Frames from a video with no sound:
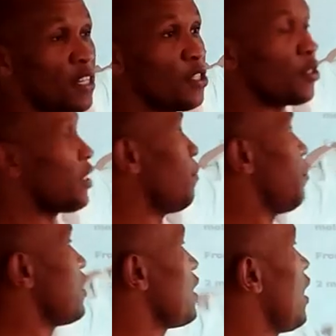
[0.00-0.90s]
the initial
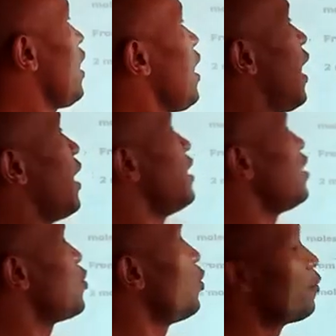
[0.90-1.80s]
temperature. I
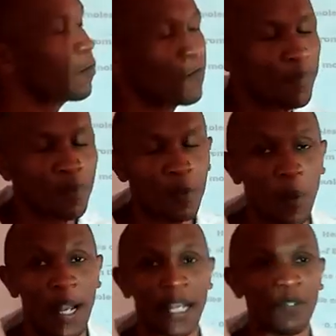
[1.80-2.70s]
need to
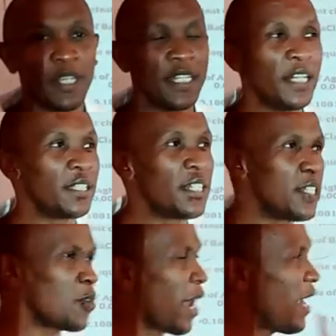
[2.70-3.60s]
work out the delta T.
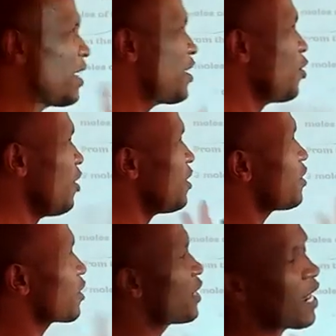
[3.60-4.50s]
So I
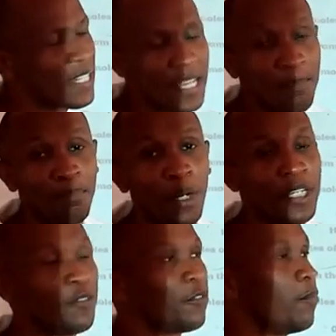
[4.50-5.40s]
should get some more
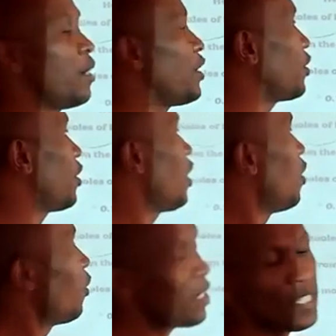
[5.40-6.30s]
information.
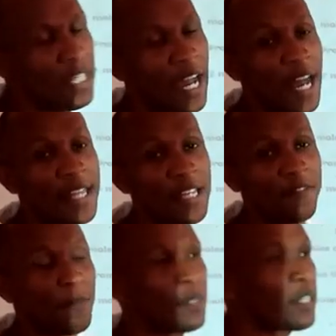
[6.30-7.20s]
What is the other
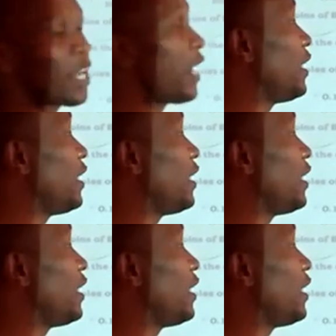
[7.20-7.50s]
information that I